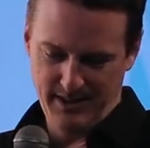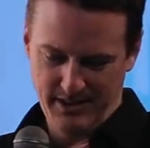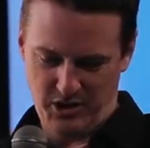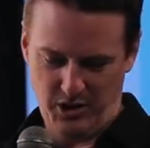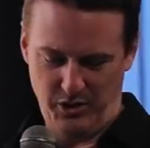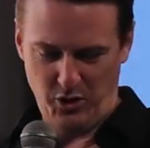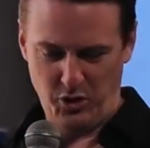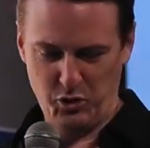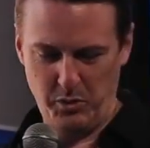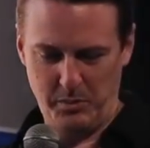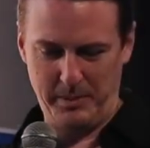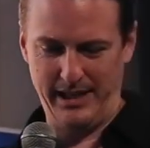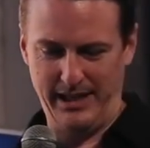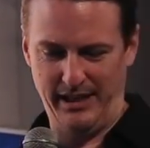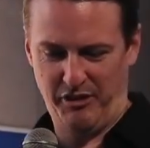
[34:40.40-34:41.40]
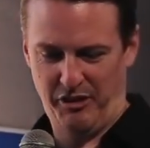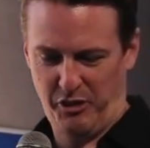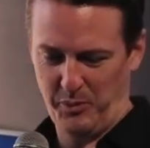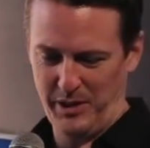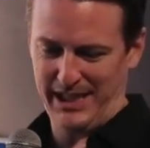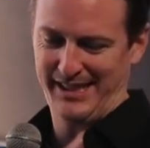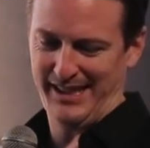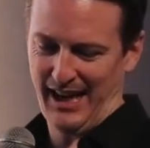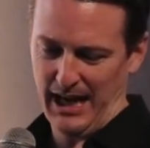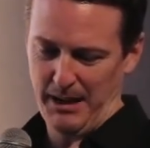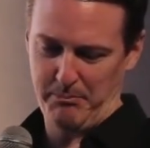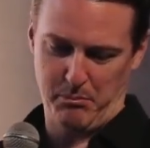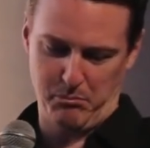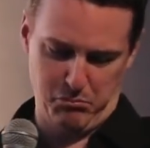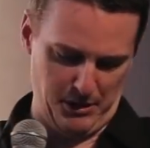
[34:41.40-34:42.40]
So those would be three
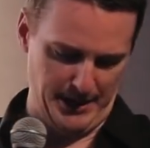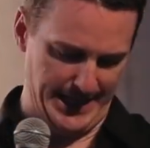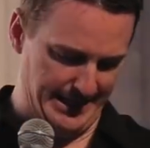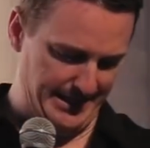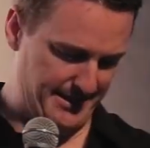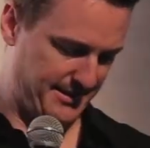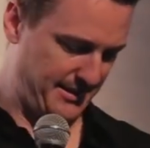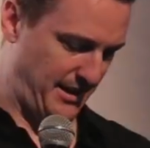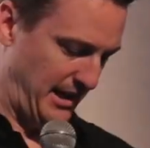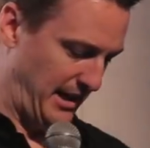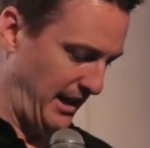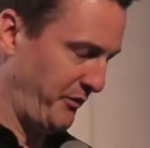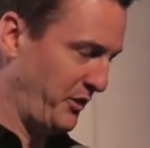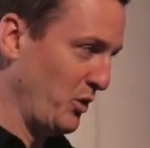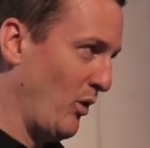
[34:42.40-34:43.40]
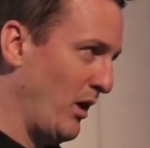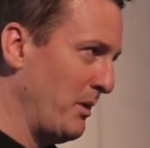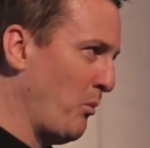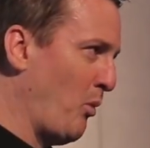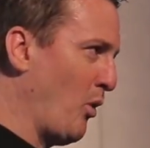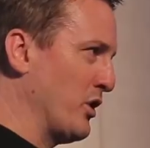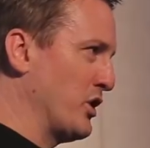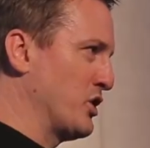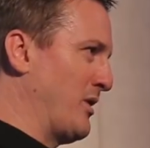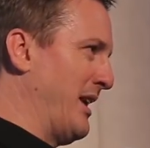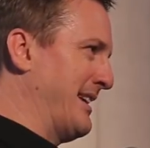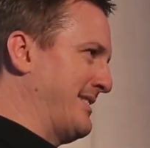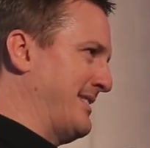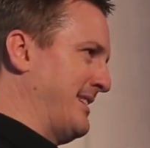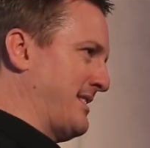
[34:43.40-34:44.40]
top brands. Uh, if you want more
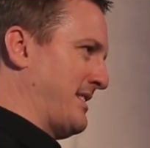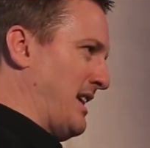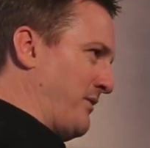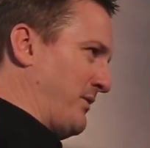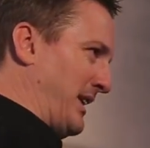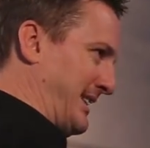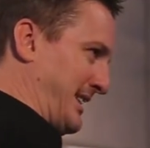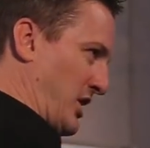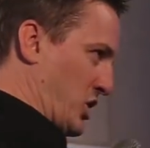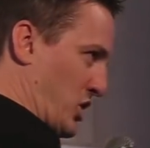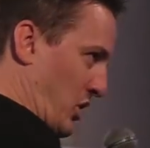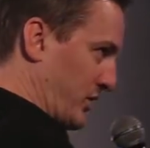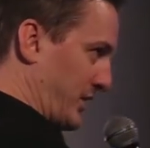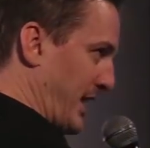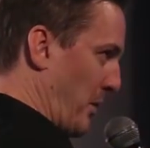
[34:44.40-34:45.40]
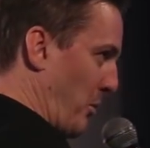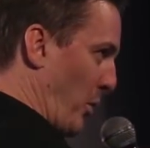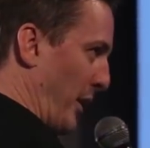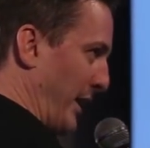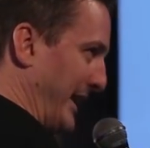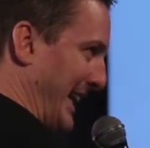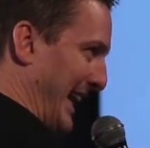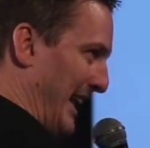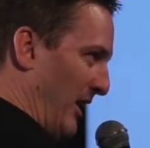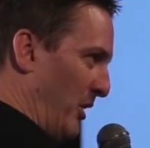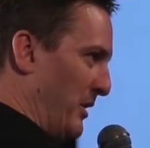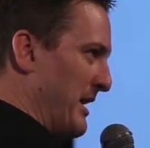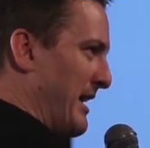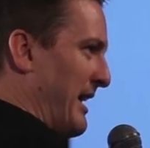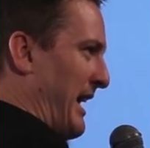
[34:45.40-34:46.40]
dressy stuff like this shirt that I'm wearing
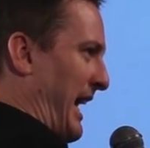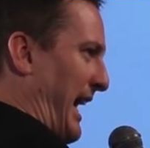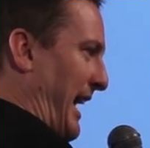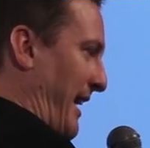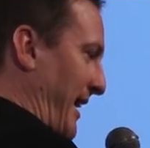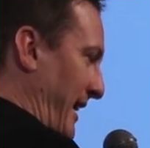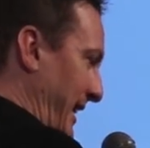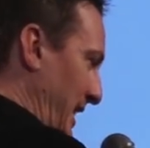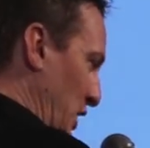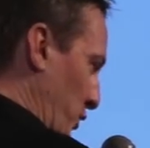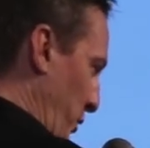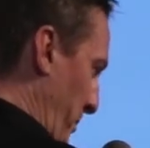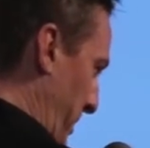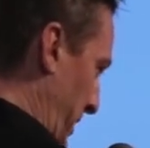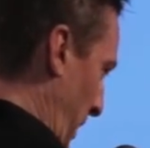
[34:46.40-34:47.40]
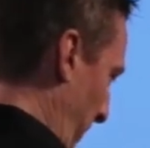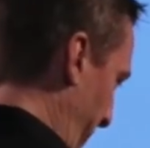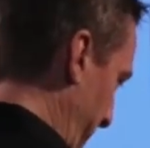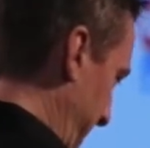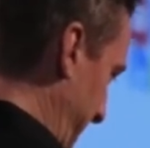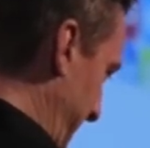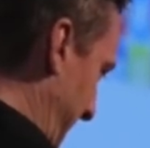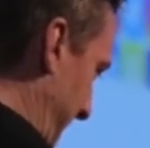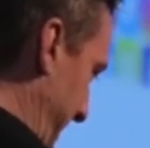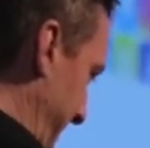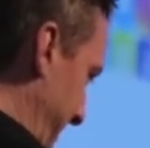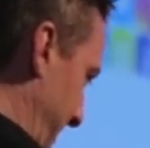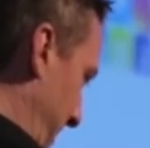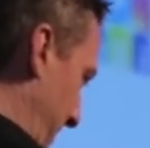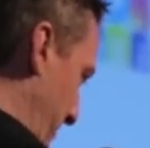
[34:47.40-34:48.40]
now, uh, is from a company
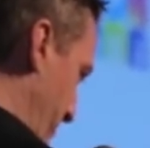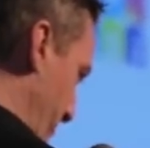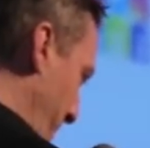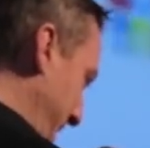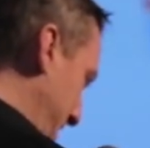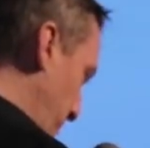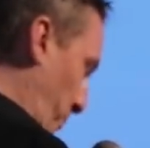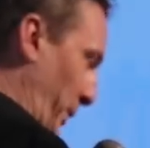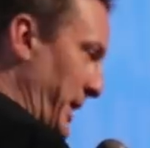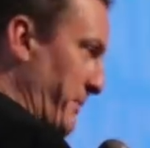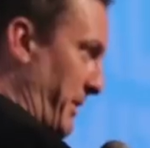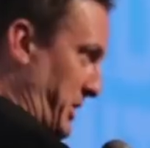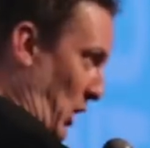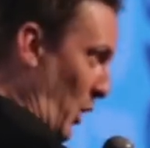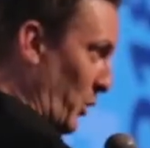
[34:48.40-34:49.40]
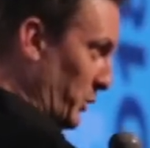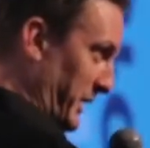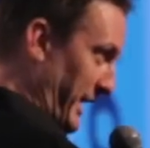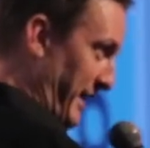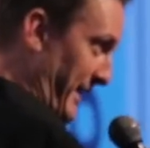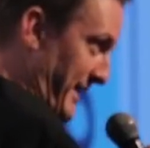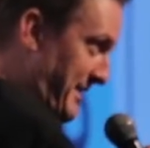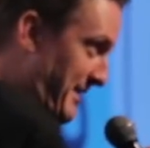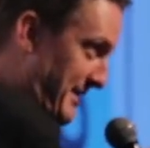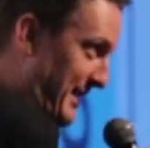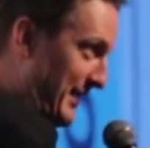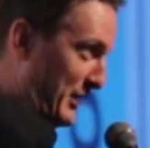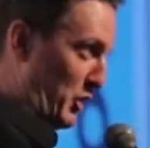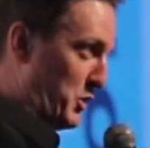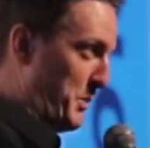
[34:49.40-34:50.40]
that uh, makes pretty much only this. It's
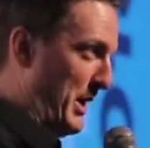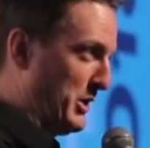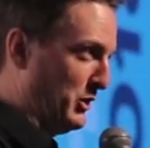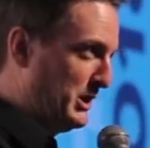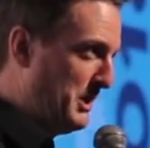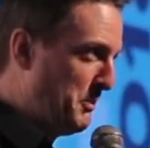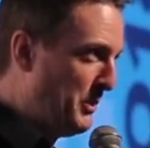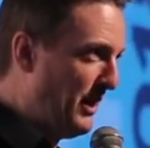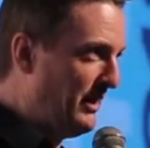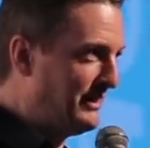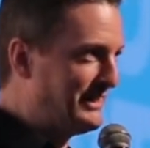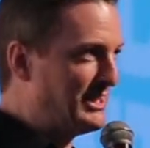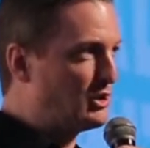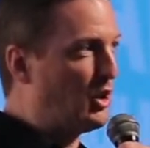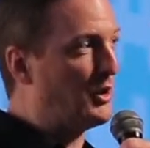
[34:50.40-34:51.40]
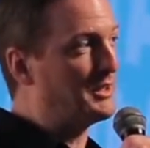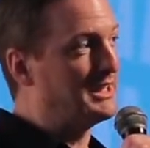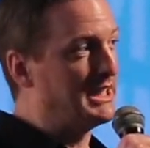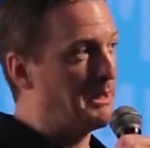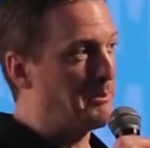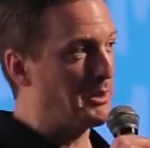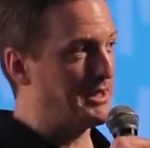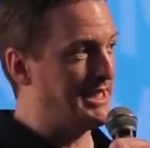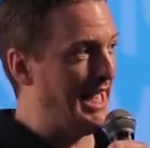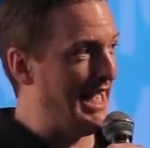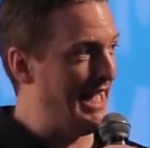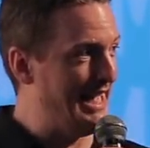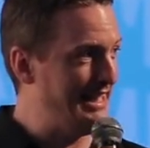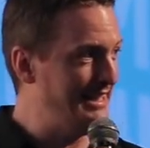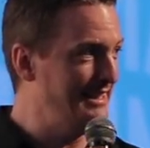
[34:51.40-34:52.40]
like their specialty product. It's called
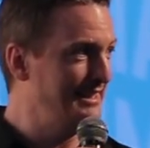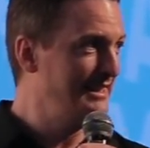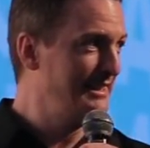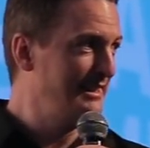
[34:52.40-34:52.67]
Libertad,